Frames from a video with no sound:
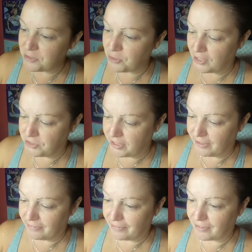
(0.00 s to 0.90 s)
and
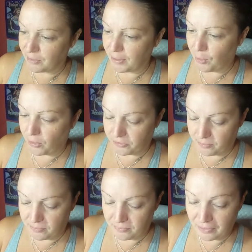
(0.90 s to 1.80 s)
tragedy. It's gonna be
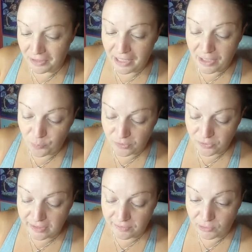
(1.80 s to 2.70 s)
awesome. And
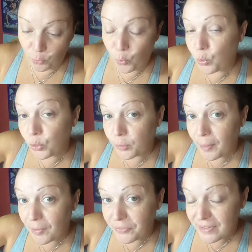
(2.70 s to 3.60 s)
what's even cooler
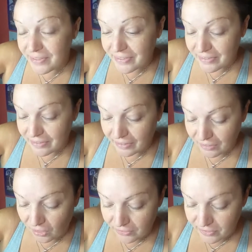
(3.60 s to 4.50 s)
about this
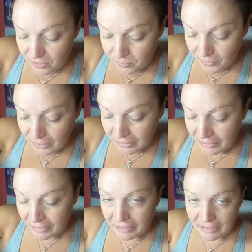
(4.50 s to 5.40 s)
costume
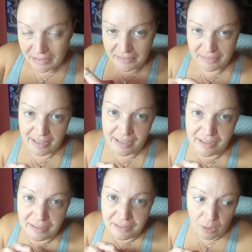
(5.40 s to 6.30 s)
is
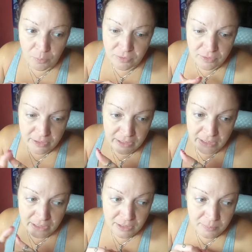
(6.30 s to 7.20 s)
that I was looking
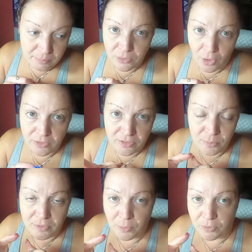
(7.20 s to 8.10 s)
it up,
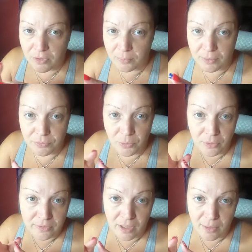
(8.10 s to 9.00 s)
costumes that were done before
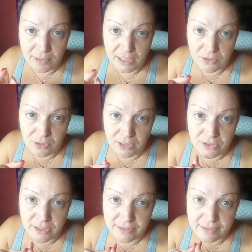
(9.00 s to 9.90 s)
as comedy and
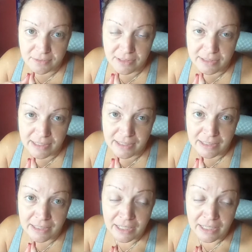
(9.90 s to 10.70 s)
tragedy and stuff like that.